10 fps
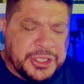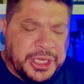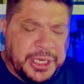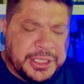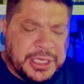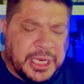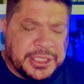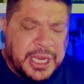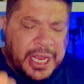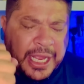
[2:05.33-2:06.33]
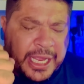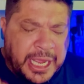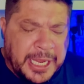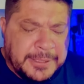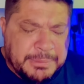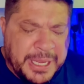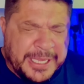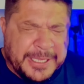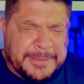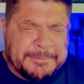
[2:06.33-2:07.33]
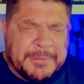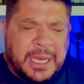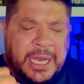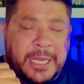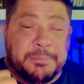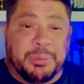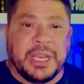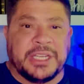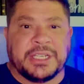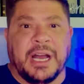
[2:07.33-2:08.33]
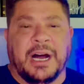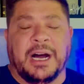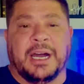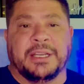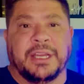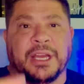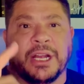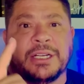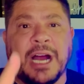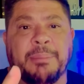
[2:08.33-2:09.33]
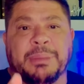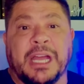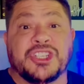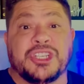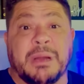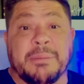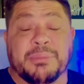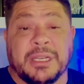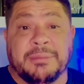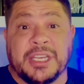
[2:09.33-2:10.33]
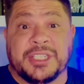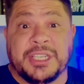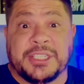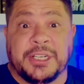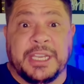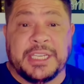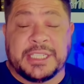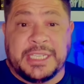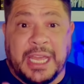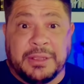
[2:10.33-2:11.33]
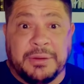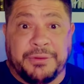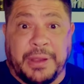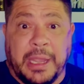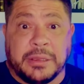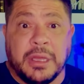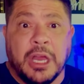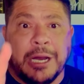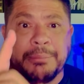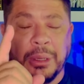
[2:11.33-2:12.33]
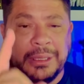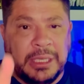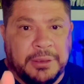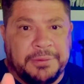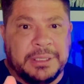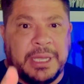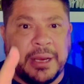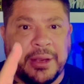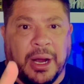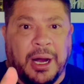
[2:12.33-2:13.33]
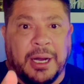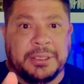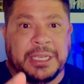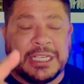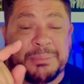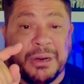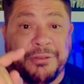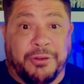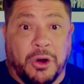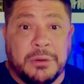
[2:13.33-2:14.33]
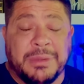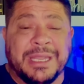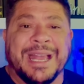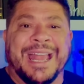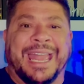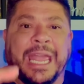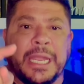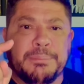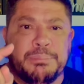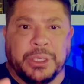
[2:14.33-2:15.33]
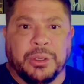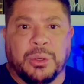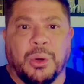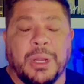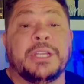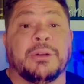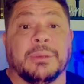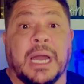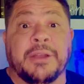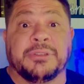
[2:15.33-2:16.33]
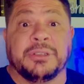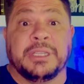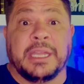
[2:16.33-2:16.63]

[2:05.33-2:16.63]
Jesus. Amen and praise God. God bless you, my brother, my sister. Stand in faith, believing that God is performing a miracle in your life today.